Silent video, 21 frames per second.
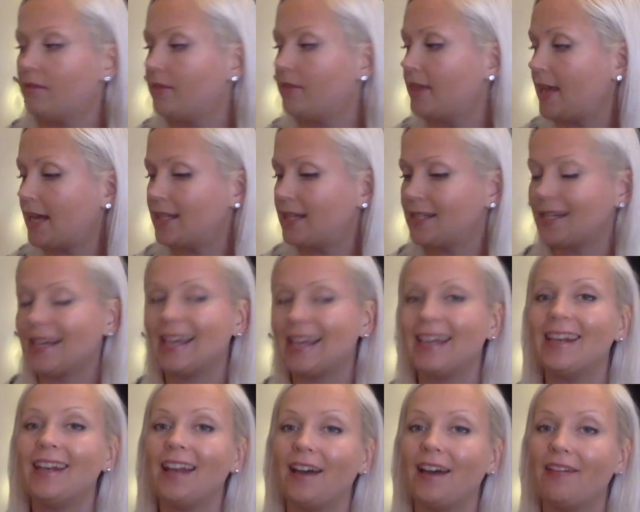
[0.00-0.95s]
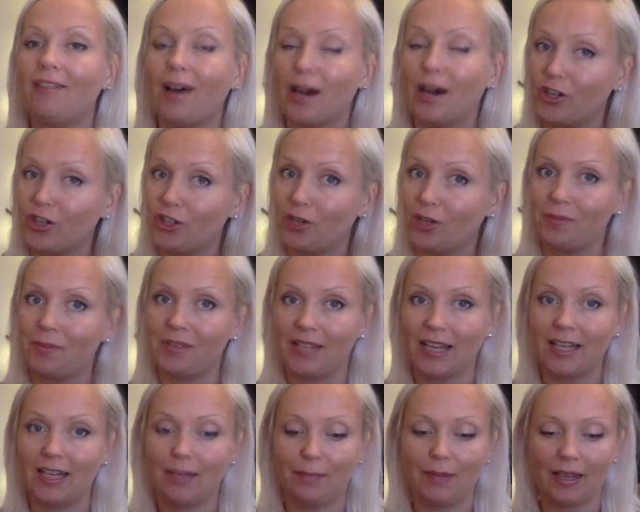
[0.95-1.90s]
that In Love Art Shop
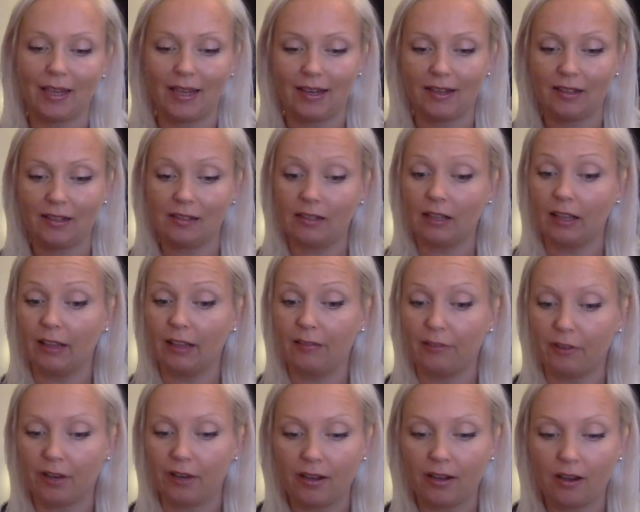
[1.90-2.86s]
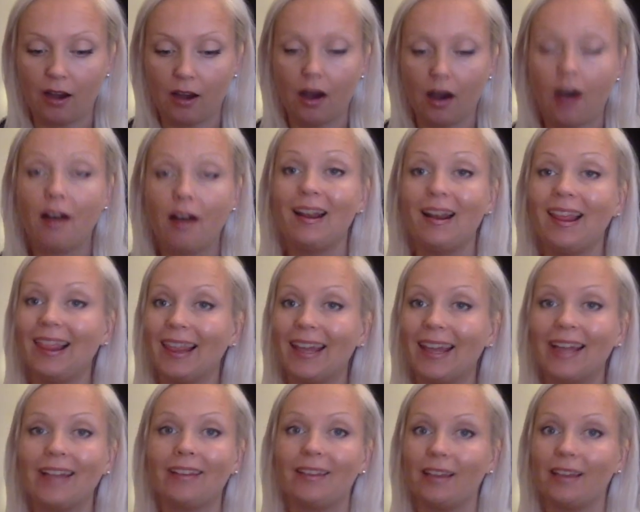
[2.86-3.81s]
sent me in this delivery are
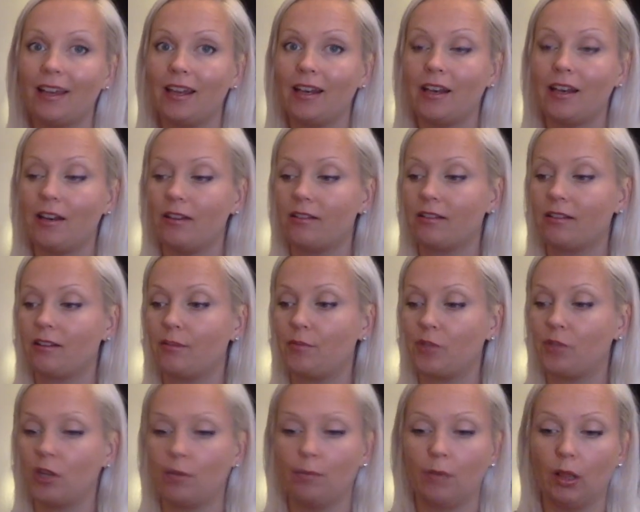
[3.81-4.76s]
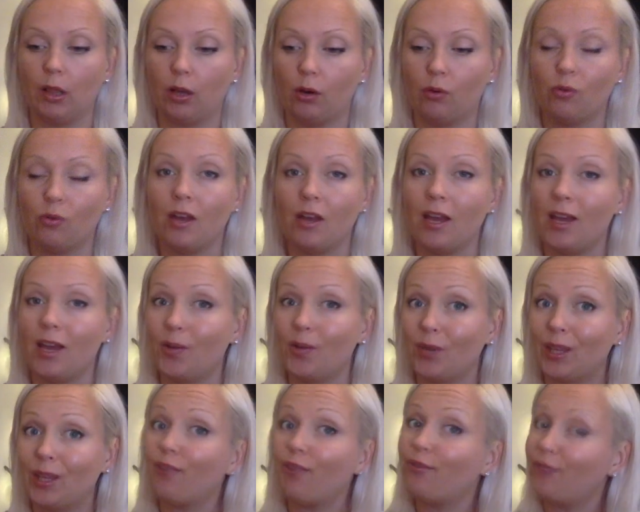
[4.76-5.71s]
linked in the description below
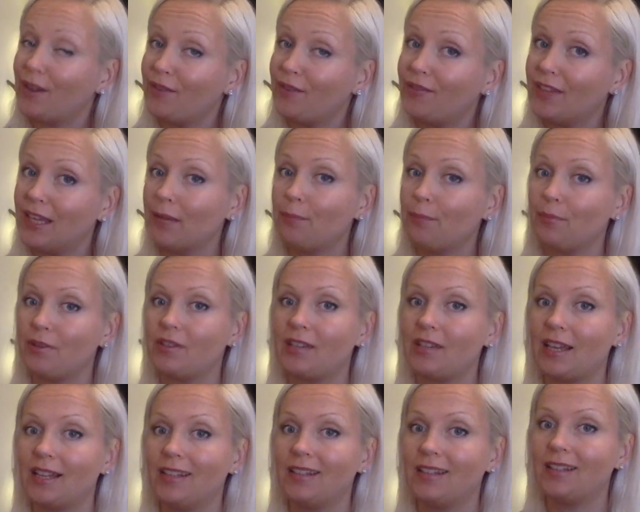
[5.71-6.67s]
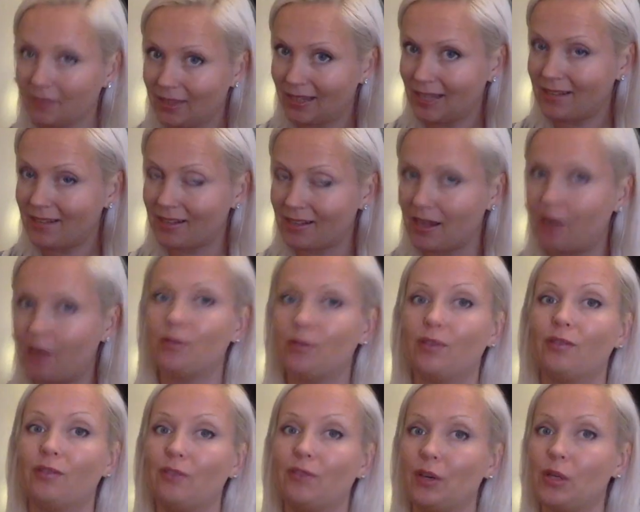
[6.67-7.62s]
with 15% discount
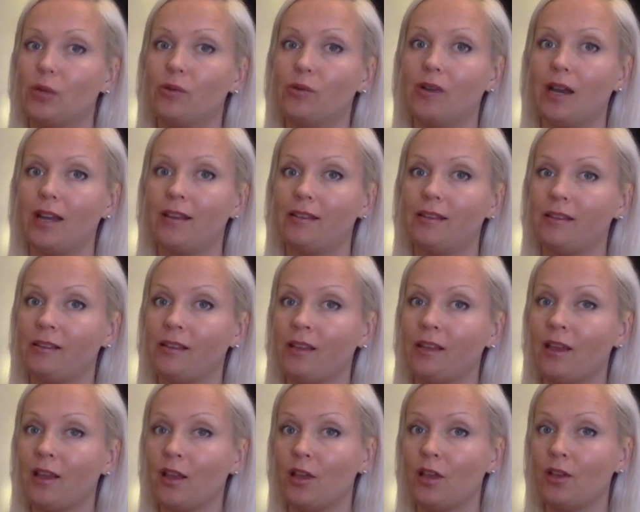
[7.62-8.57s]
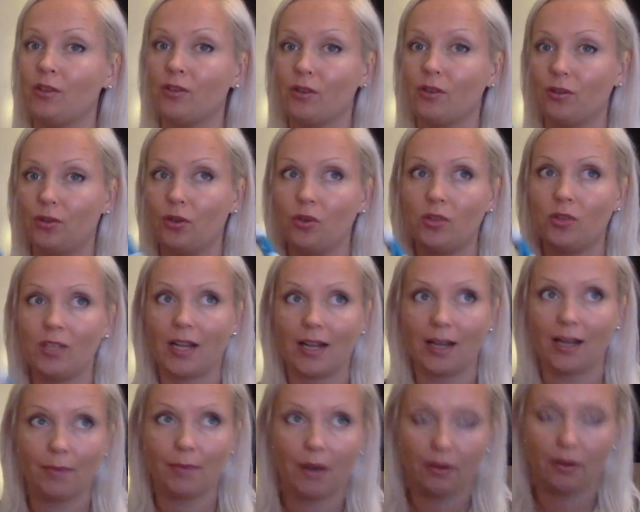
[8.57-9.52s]
for you guys. So do check
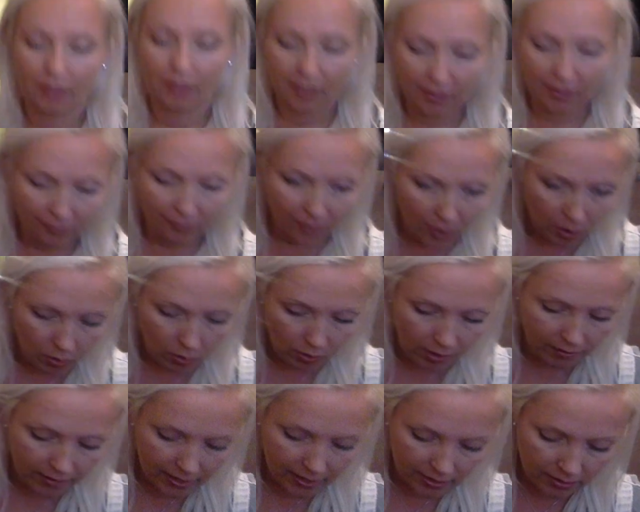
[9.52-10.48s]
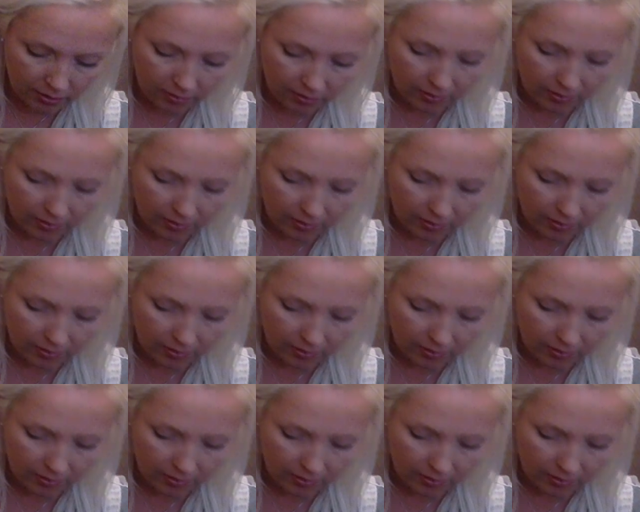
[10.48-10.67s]
them out if you are into